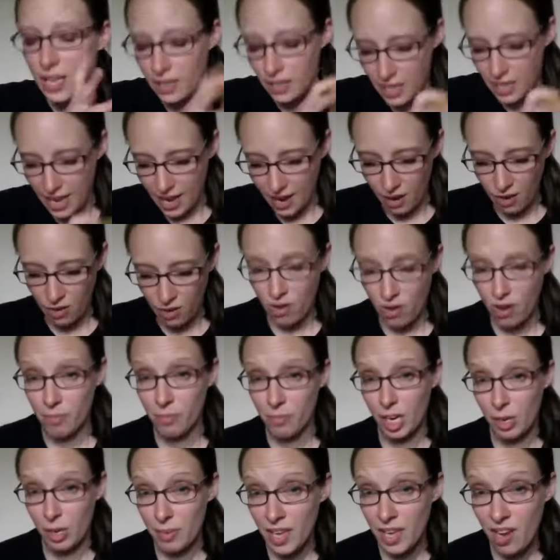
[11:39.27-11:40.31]
Now, I'm
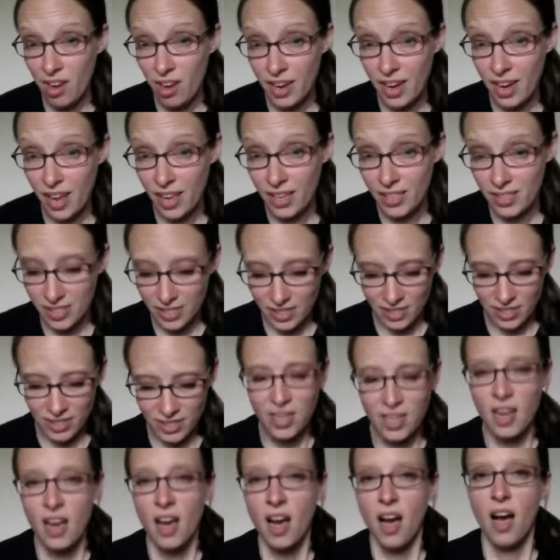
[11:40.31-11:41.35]
going to be
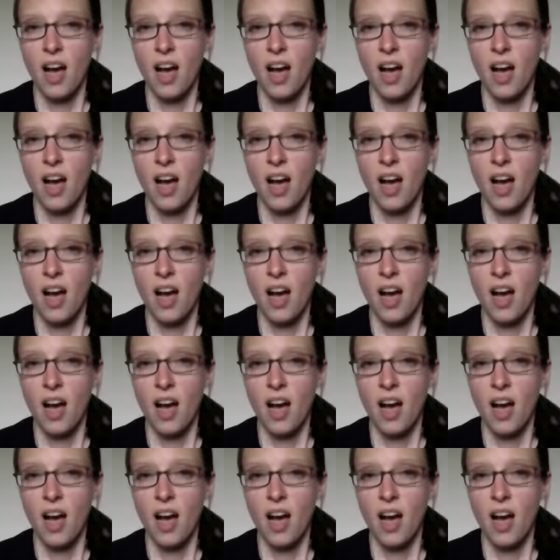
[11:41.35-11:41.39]
honest.